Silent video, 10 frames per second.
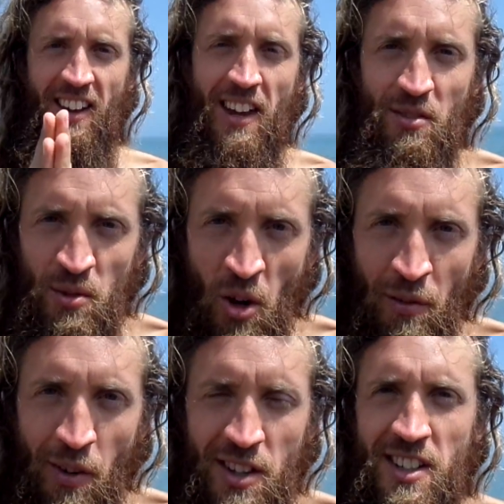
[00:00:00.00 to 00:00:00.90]
Hey everyone,
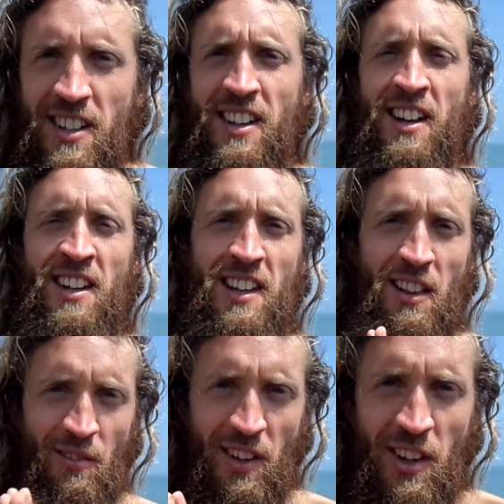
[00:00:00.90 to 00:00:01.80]
Owen Fox here, and a
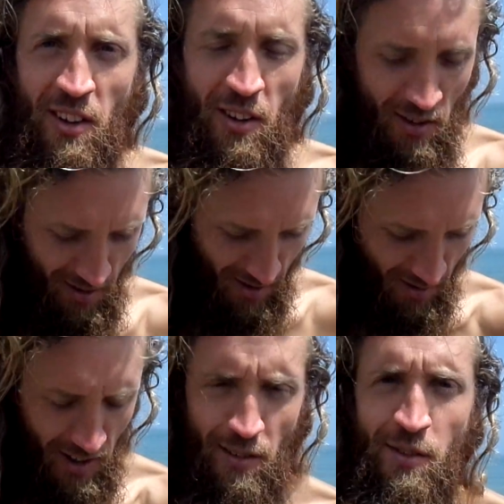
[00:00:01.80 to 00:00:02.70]
little video,
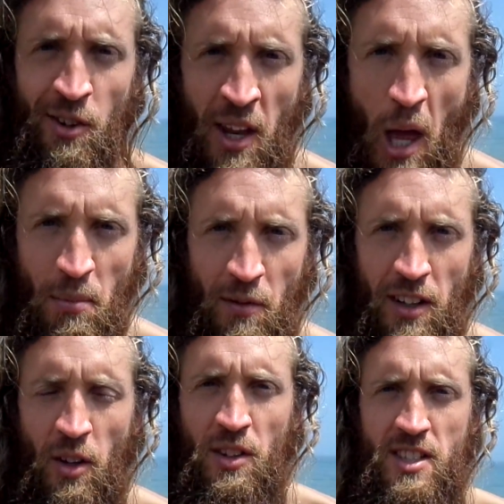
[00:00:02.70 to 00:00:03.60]
little fun, happy
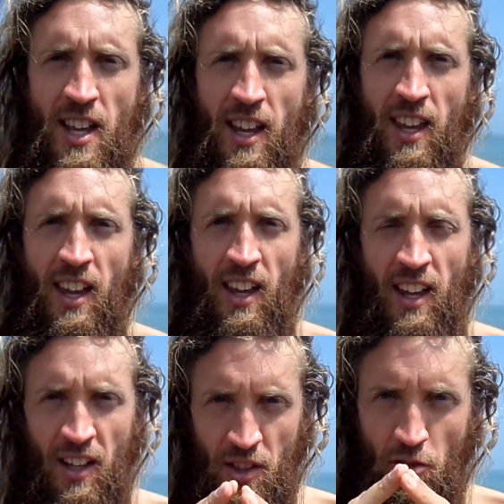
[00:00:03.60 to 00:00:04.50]
video to say
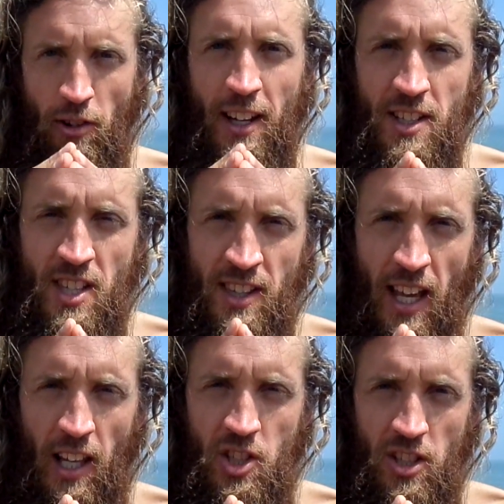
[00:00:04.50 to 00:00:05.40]
greatest
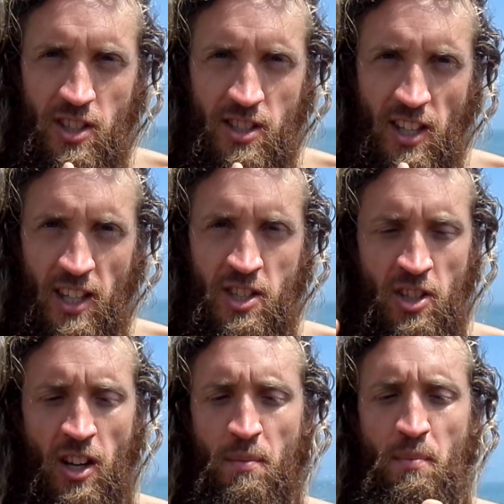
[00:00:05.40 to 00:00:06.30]
intelligence is
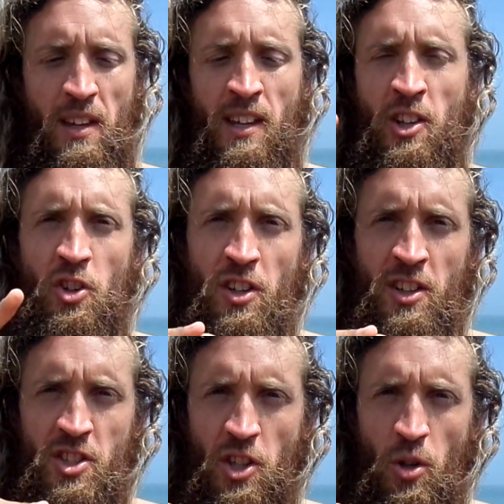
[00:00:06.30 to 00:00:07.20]
not being good
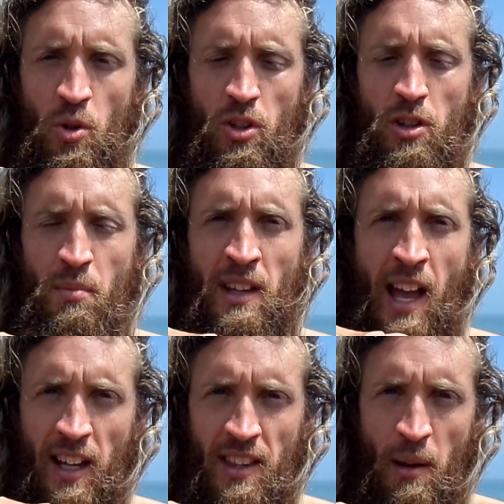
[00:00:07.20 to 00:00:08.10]
in school or
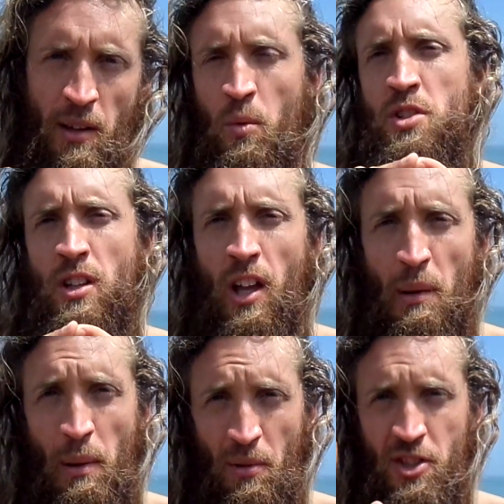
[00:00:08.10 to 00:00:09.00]
being academic, which a lot
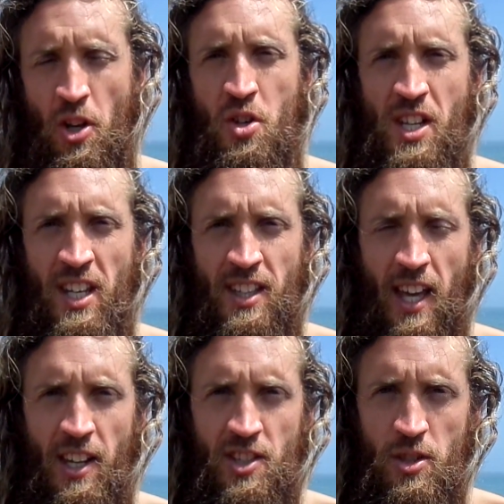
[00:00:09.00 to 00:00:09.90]
of people associate
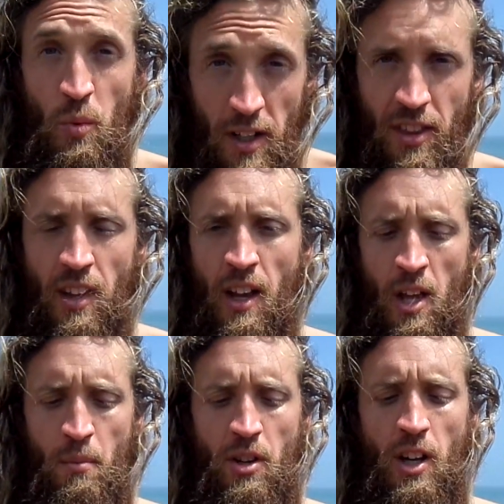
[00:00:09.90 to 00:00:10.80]
intelligence
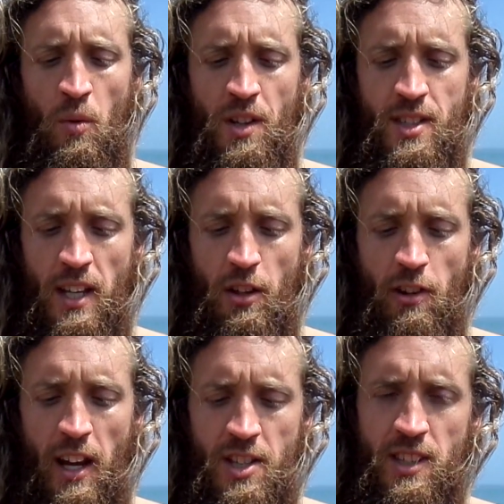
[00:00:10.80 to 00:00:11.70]
with, but I want to say the
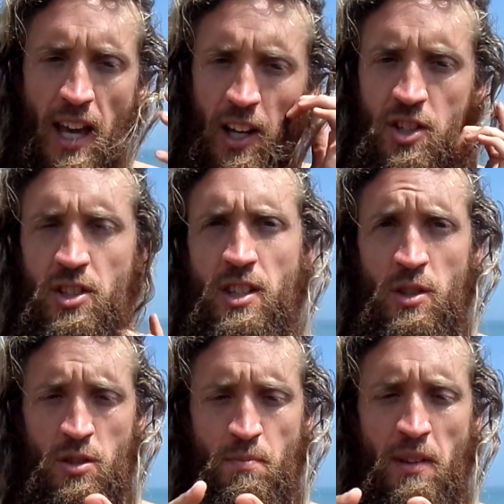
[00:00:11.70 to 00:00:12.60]
greatest intelligence
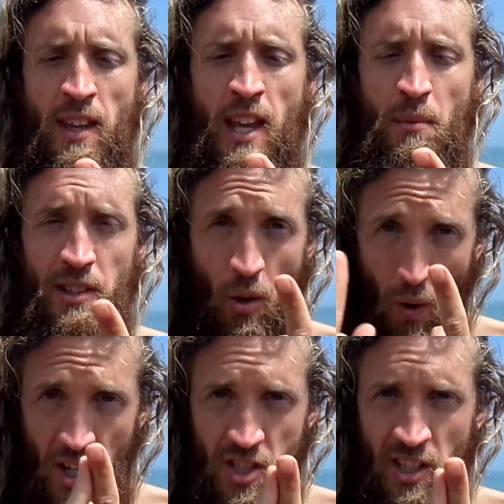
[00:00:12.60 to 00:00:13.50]
is being able to
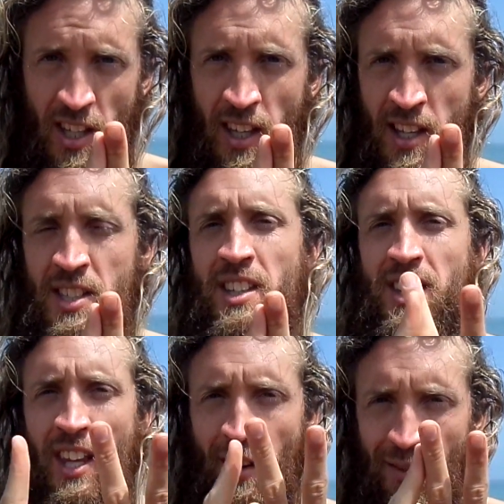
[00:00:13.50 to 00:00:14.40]
question things and
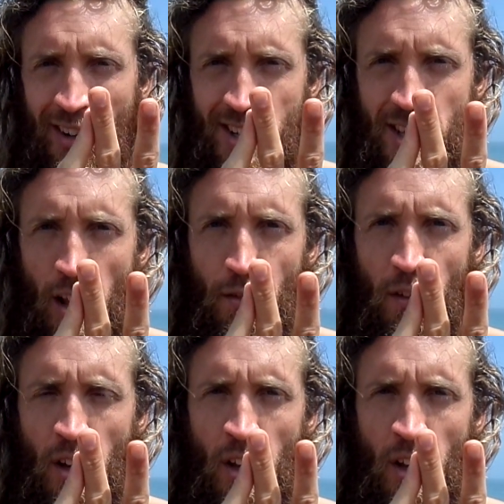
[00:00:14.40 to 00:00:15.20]
to think for yourself,